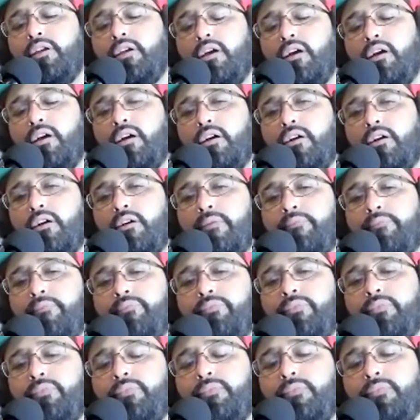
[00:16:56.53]
Um,
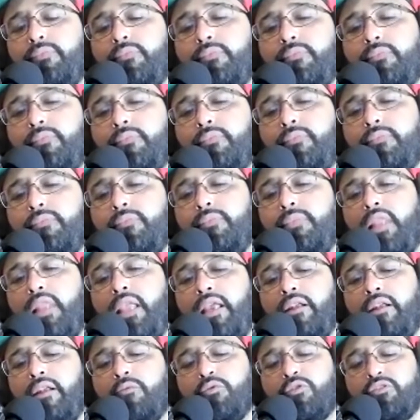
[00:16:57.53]

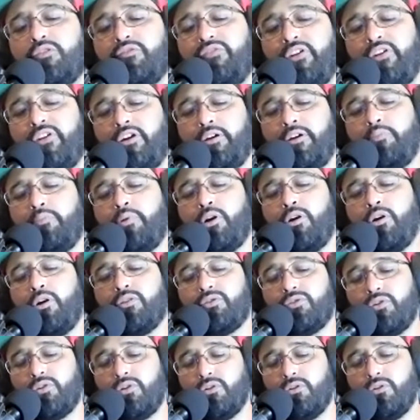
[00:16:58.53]
and it was very
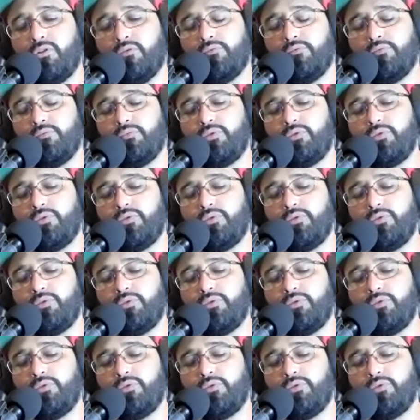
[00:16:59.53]
personal.